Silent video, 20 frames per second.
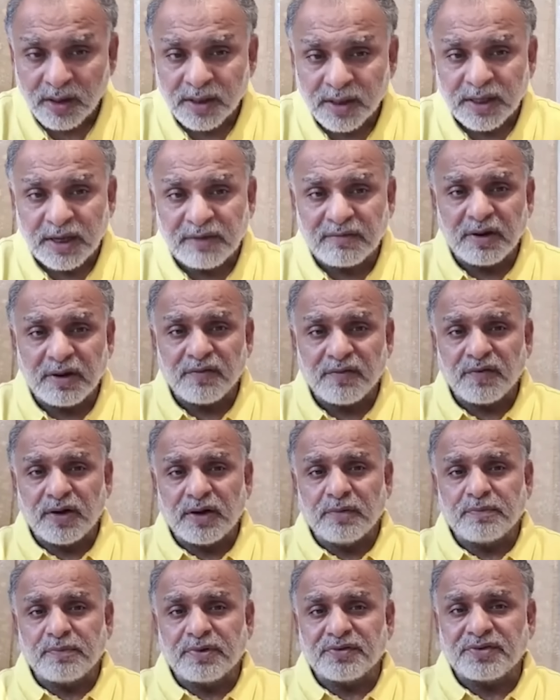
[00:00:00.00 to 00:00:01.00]
Even if
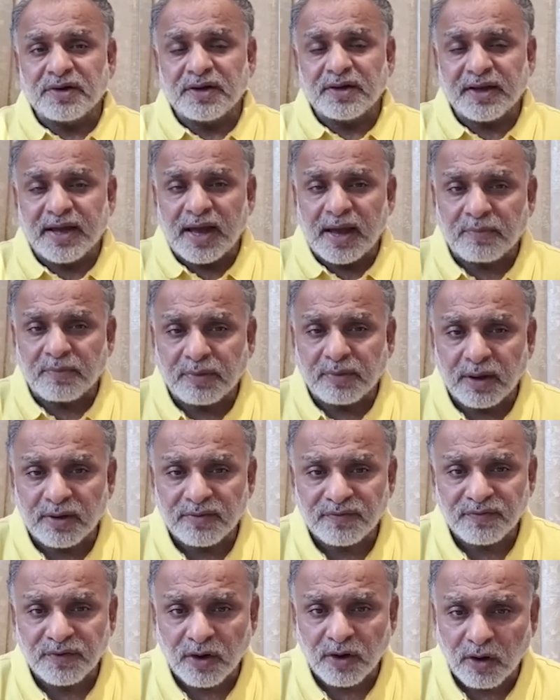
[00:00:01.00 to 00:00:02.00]
1% gap
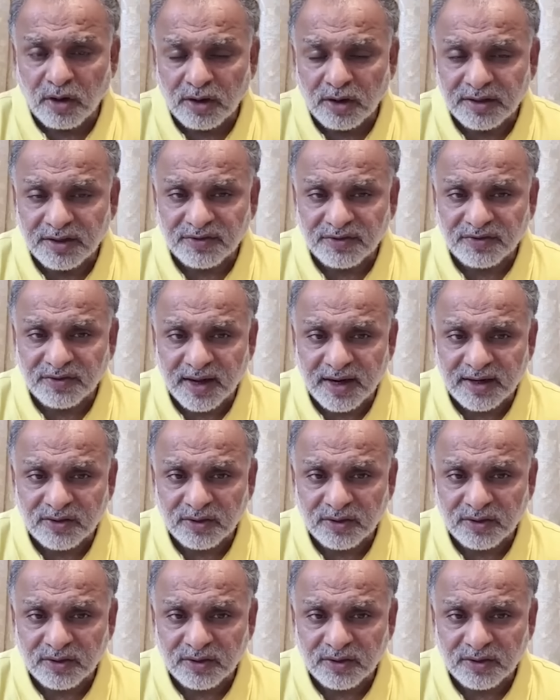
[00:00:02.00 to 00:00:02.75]
comes for all these saints,